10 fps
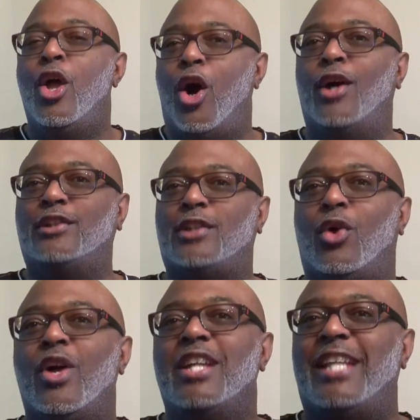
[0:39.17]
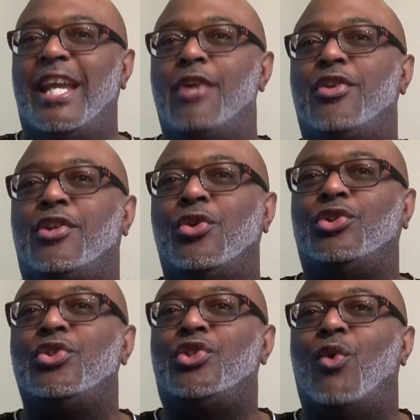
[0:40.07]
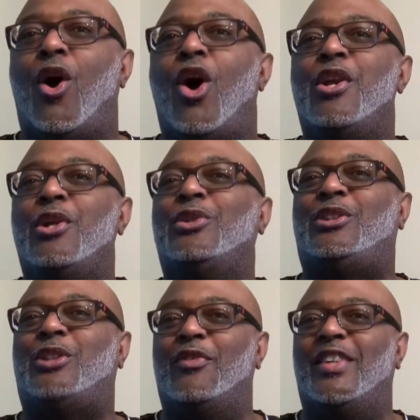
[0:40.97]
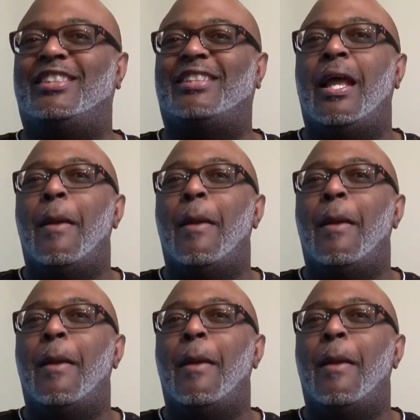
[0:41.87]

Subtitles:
also to introduce you to our new service,